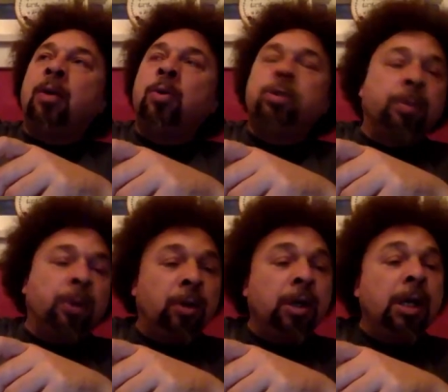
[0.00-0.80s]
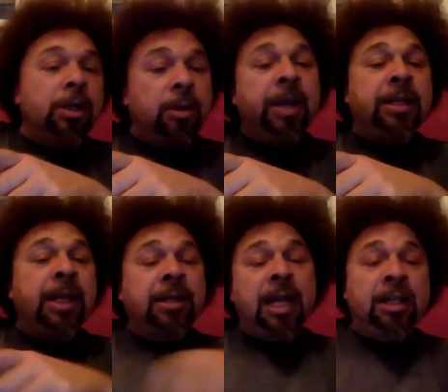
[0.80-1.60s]
crucible to make
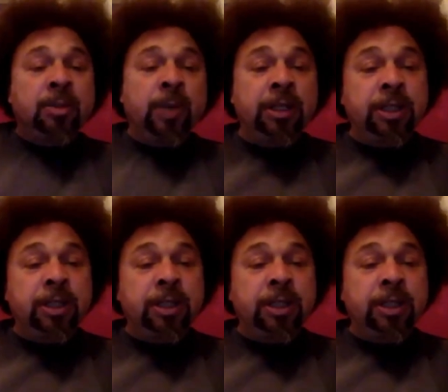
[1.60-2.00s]
that talent as well as he